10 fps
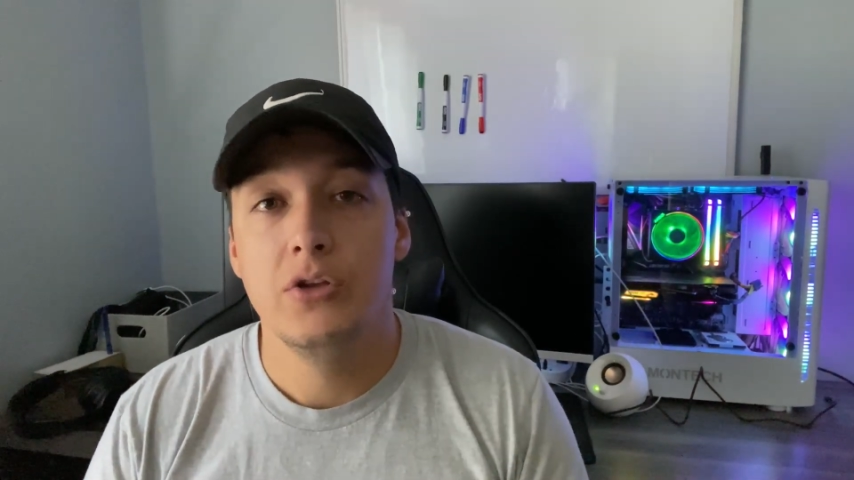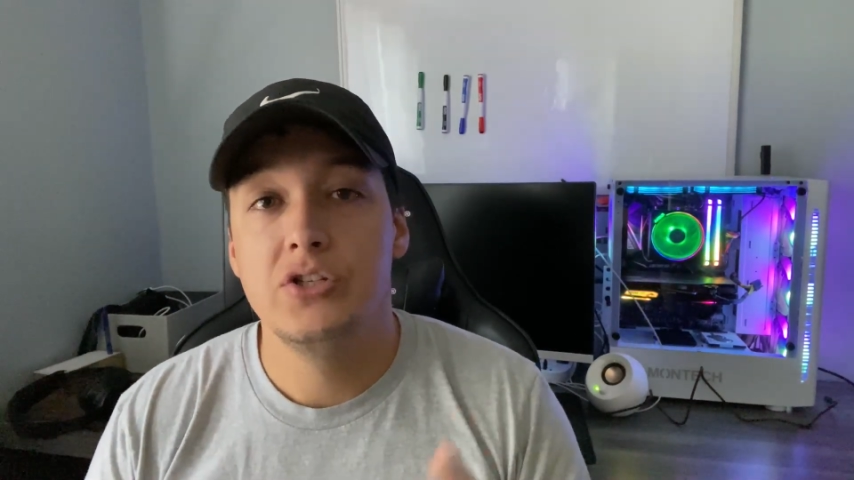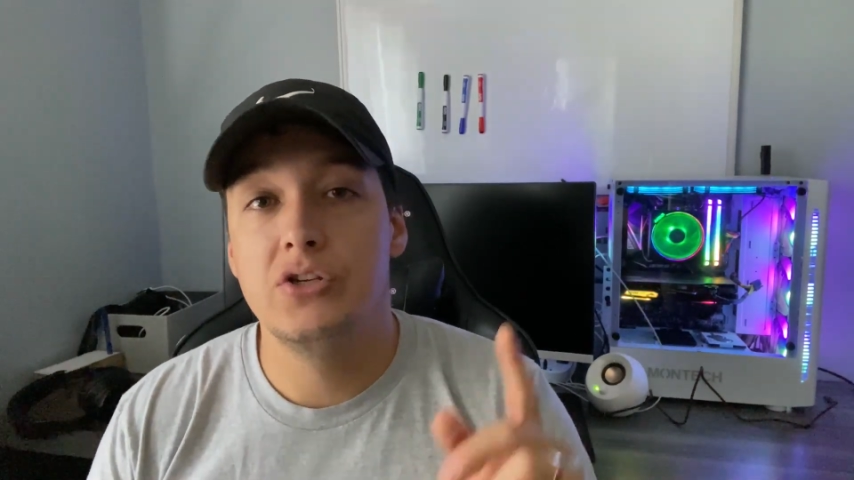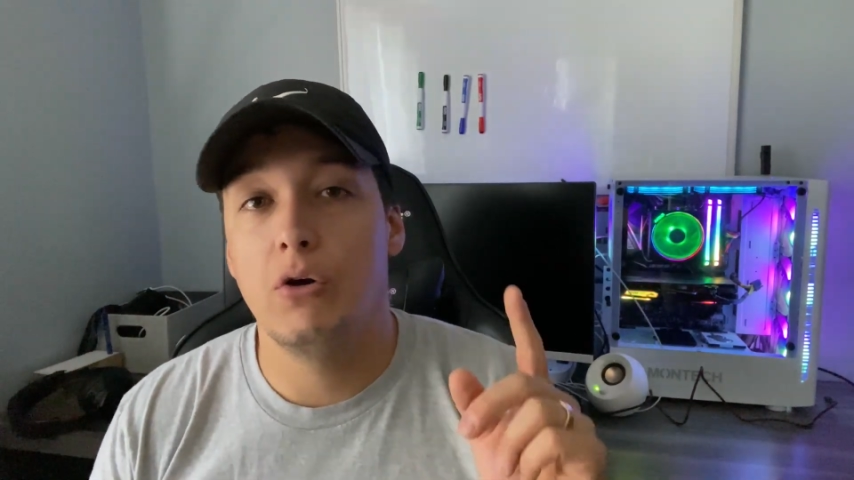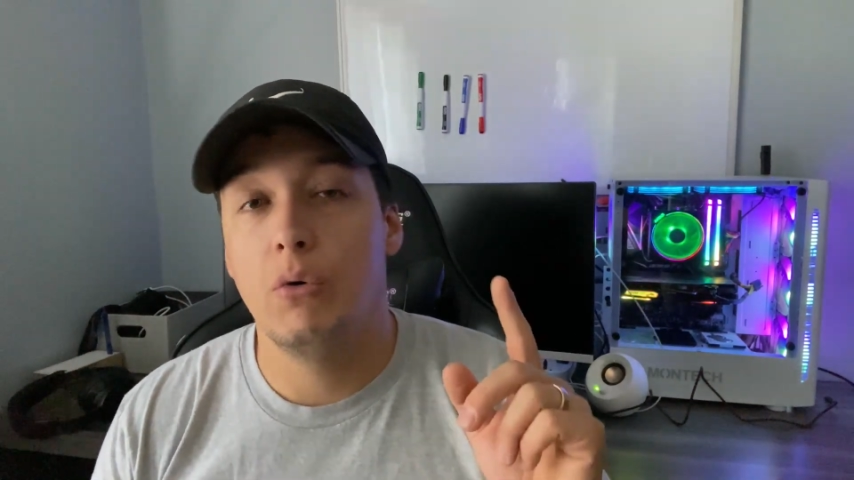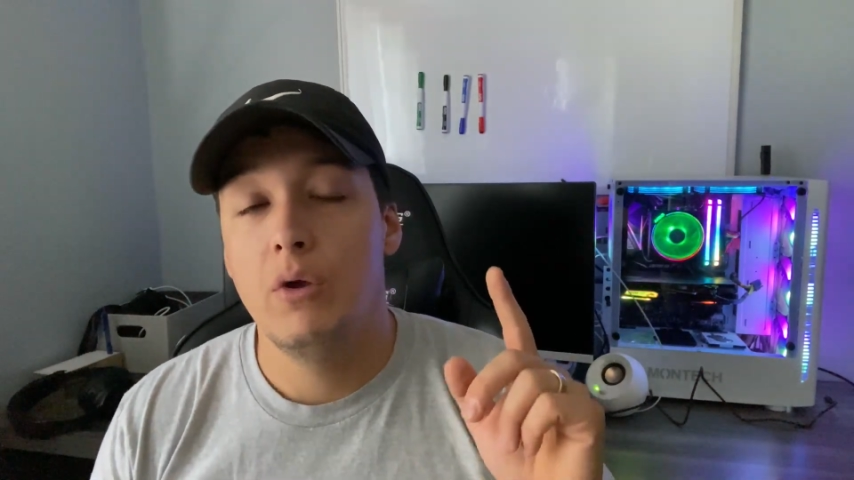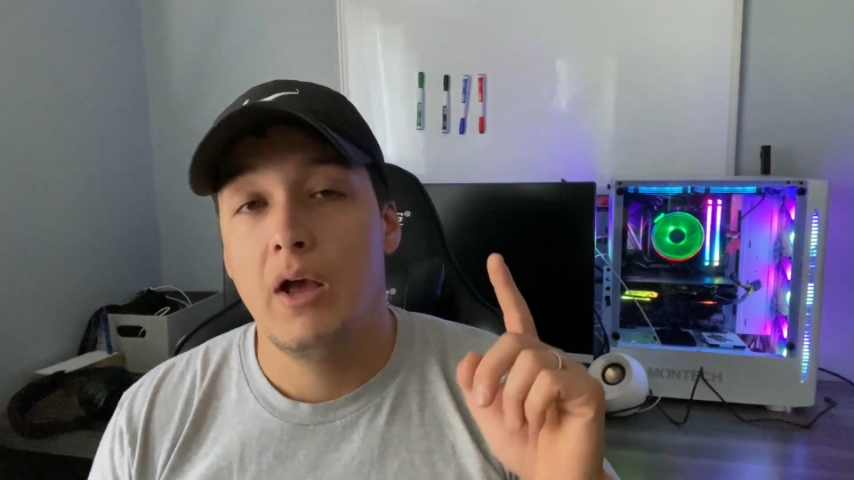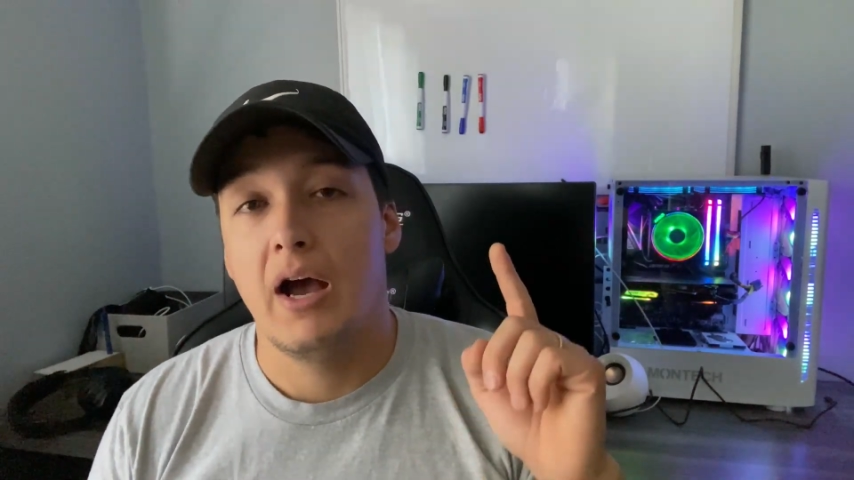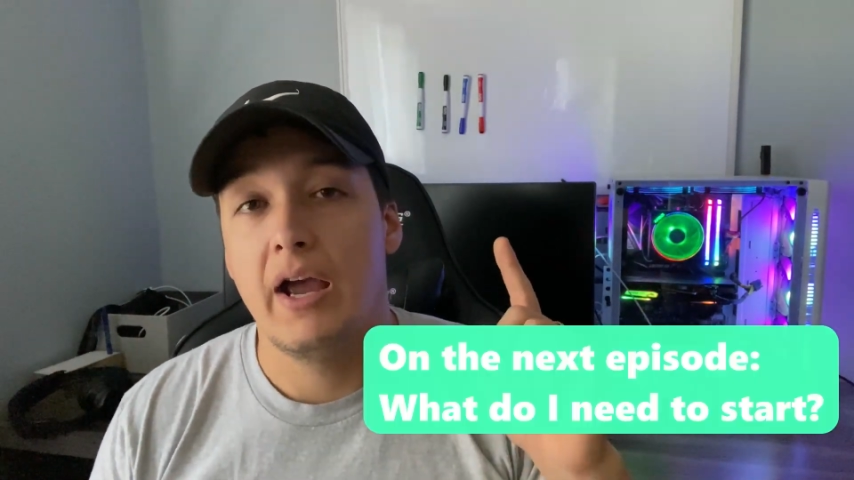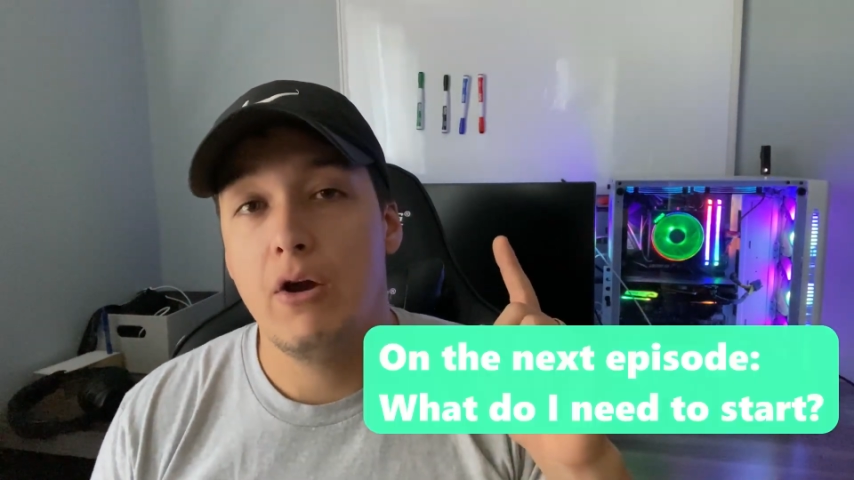So
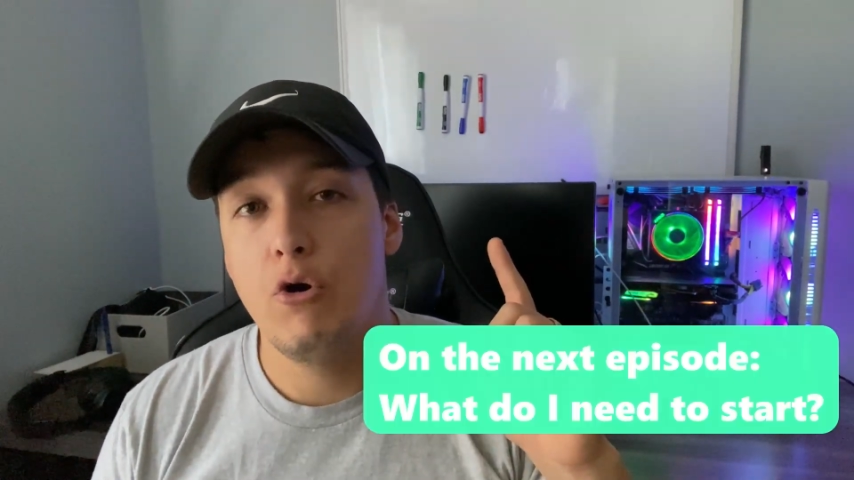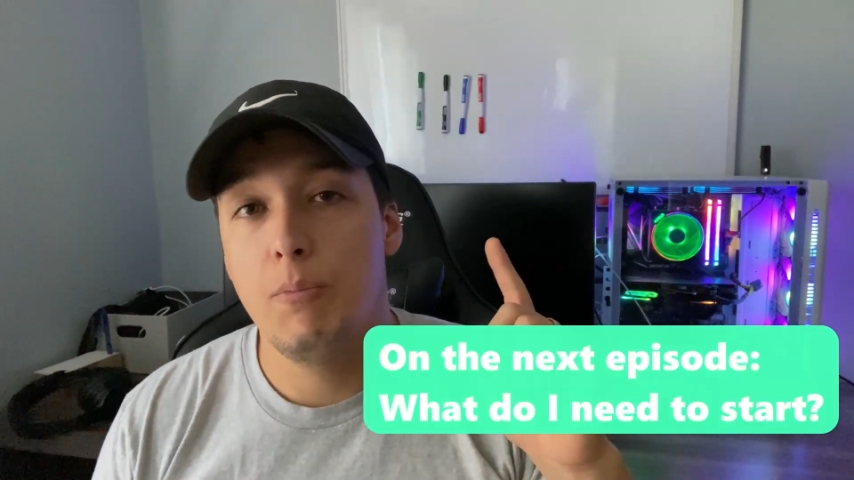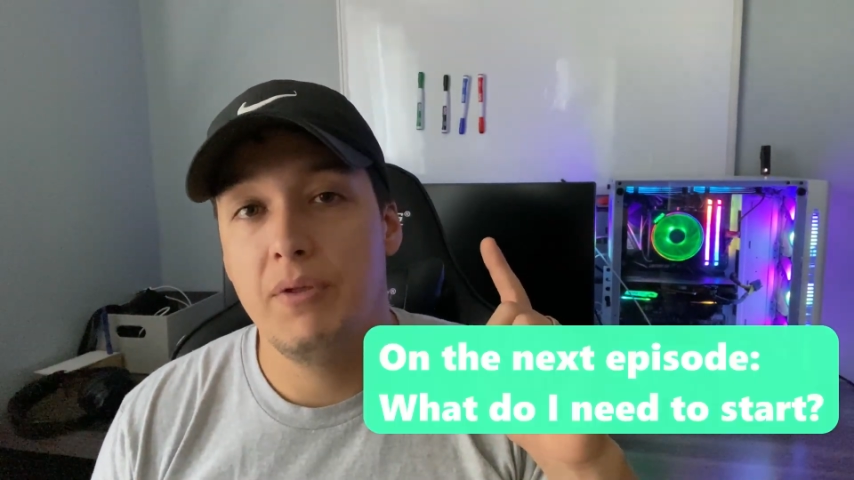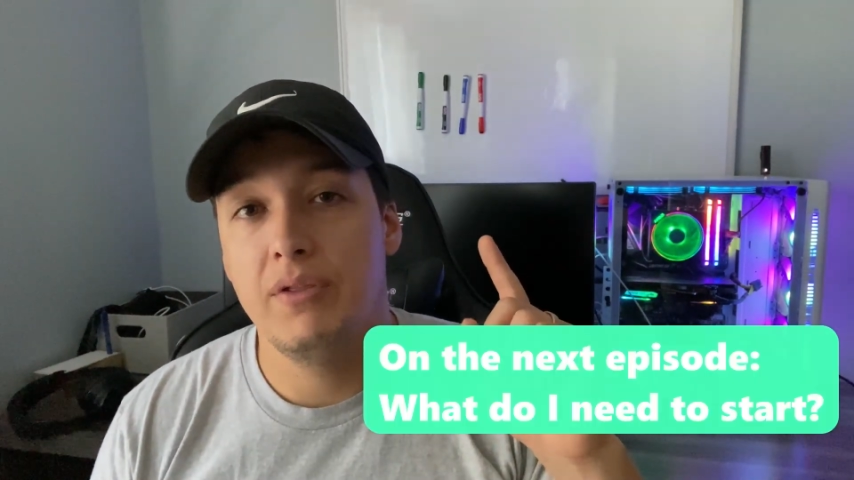I hope